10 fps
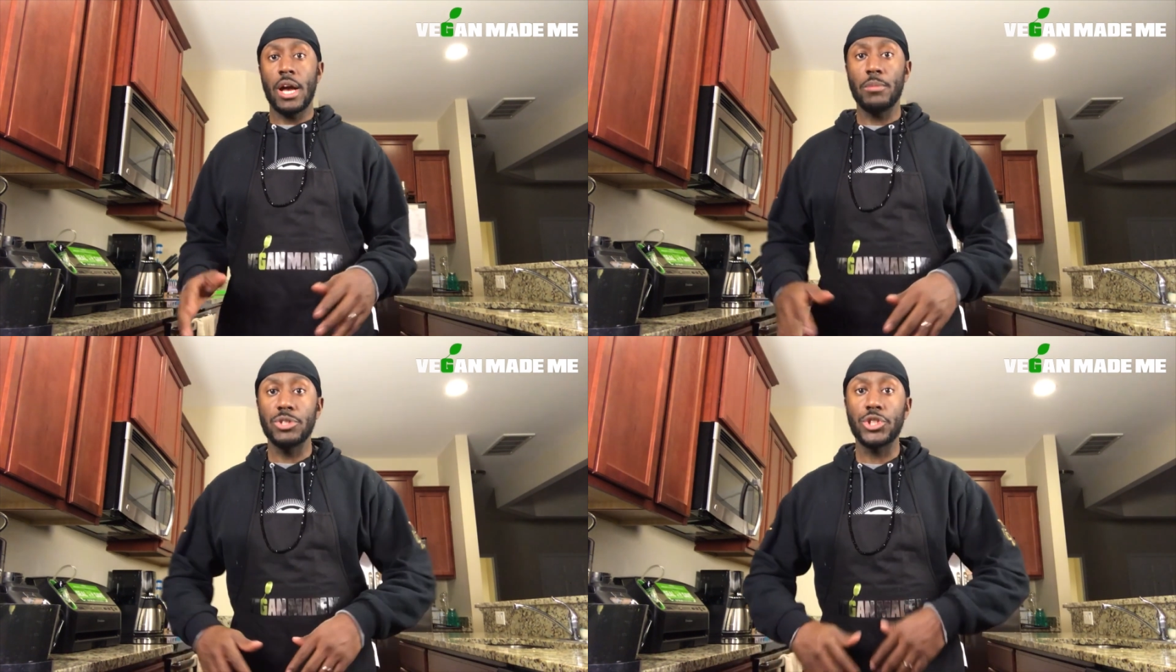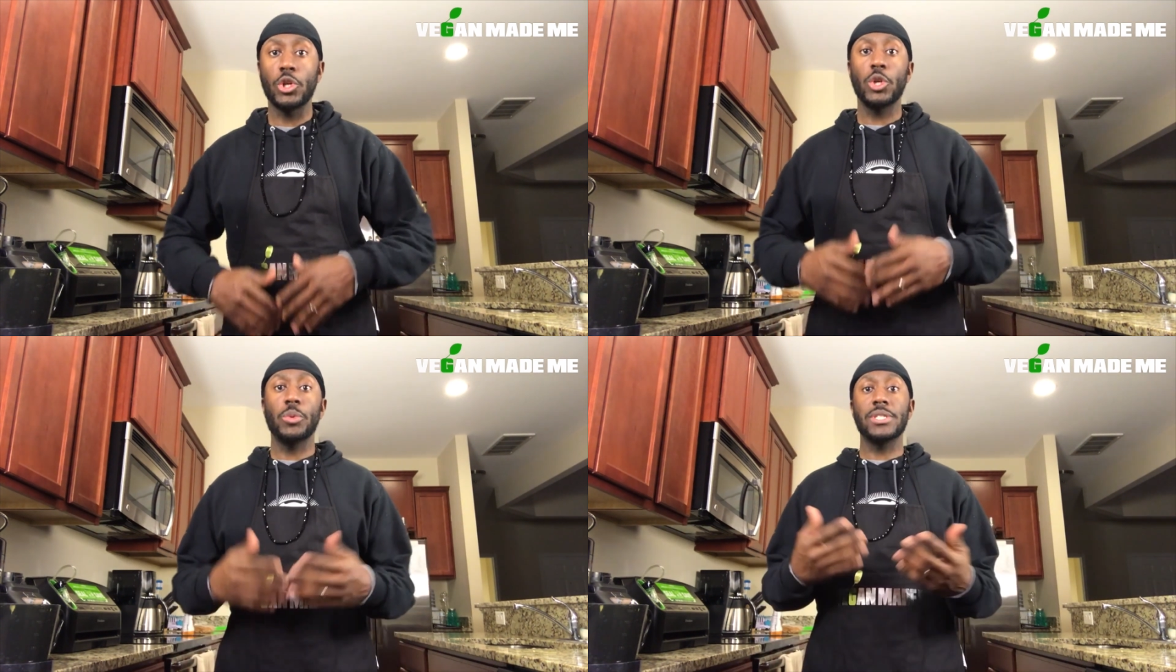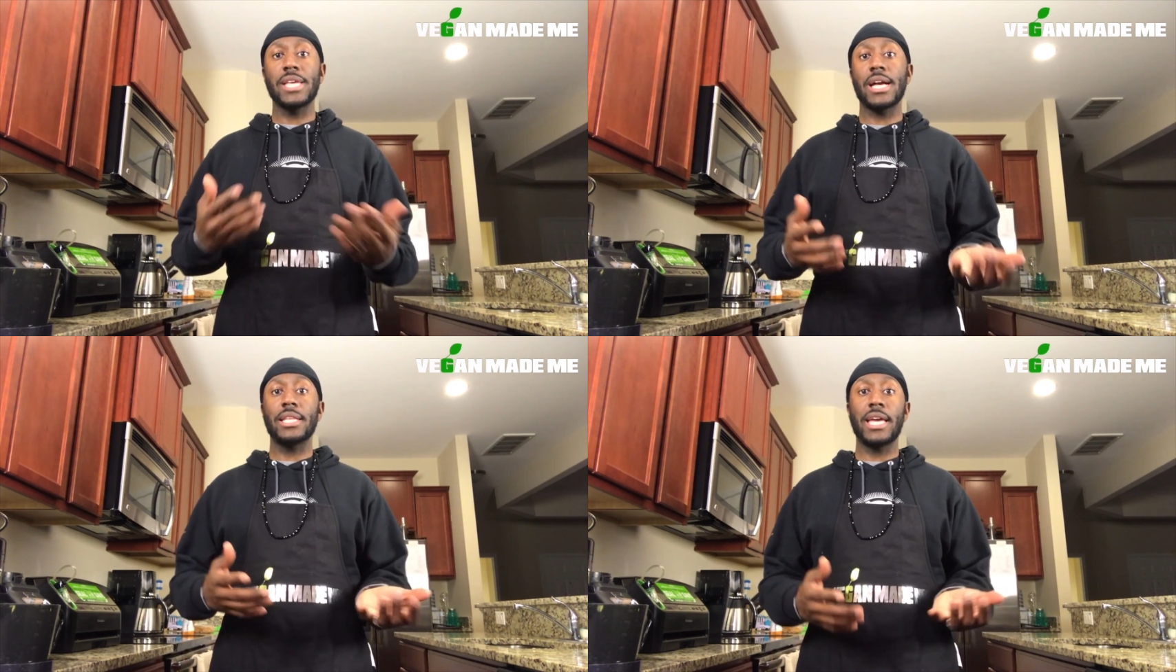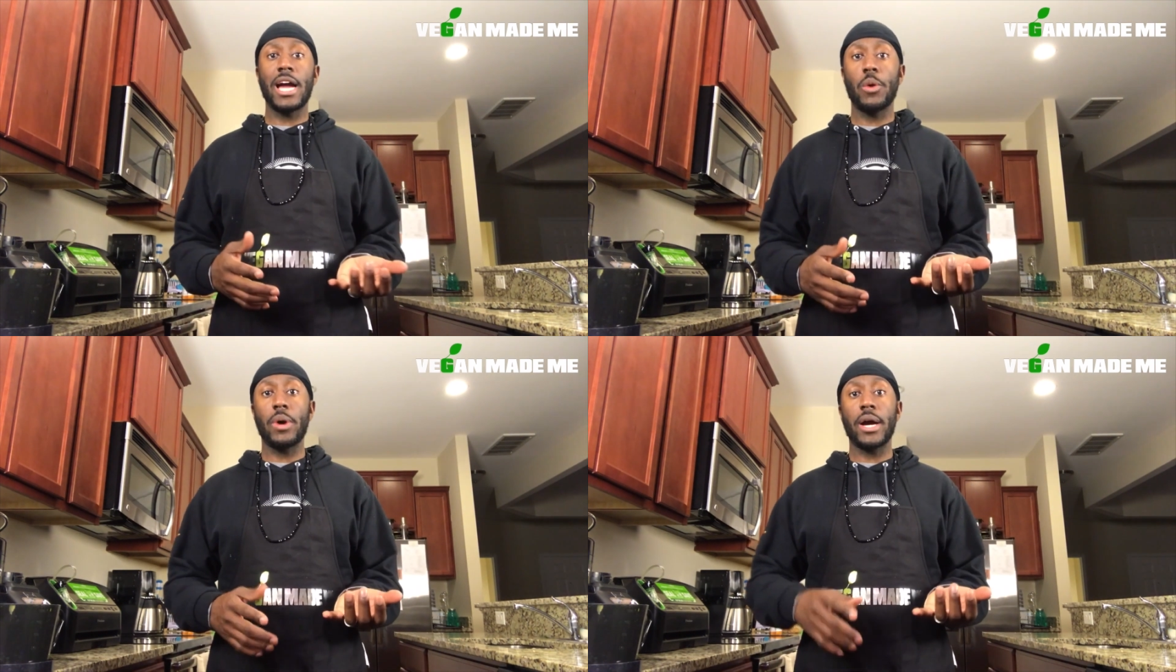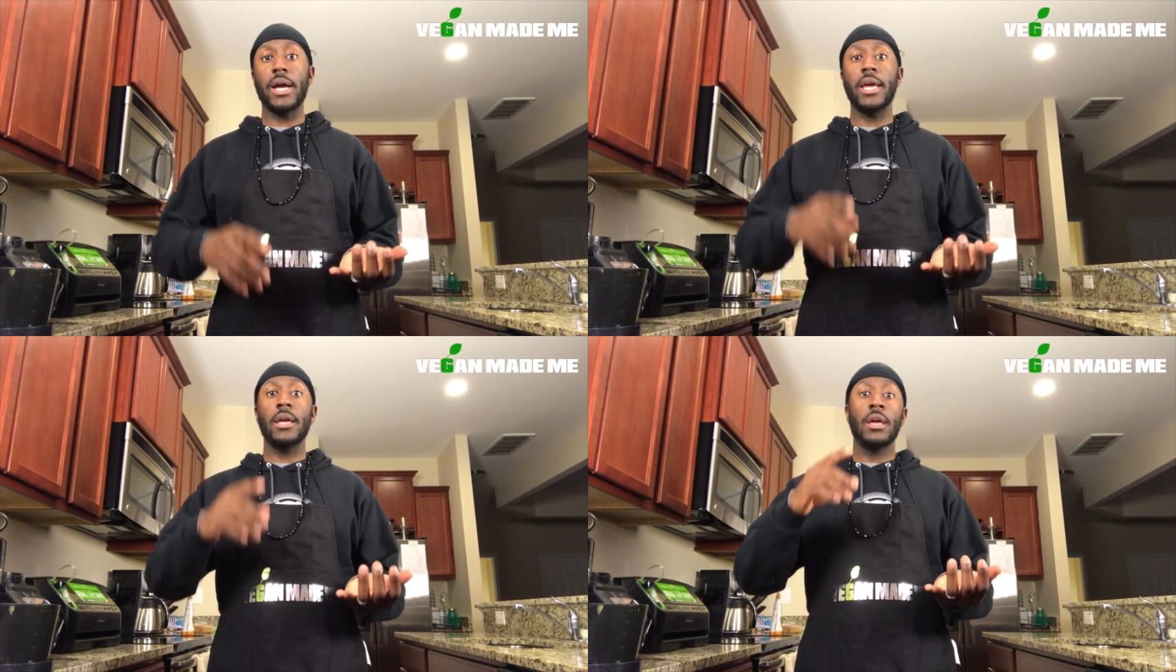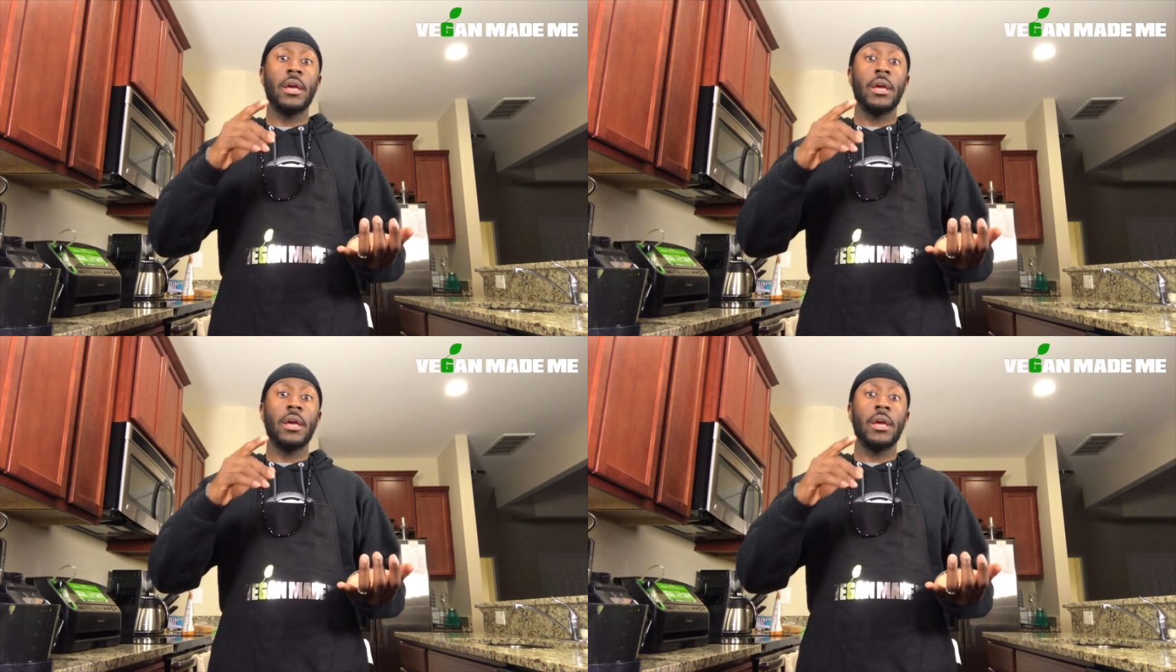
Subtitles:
I'm gonna show you exactly how I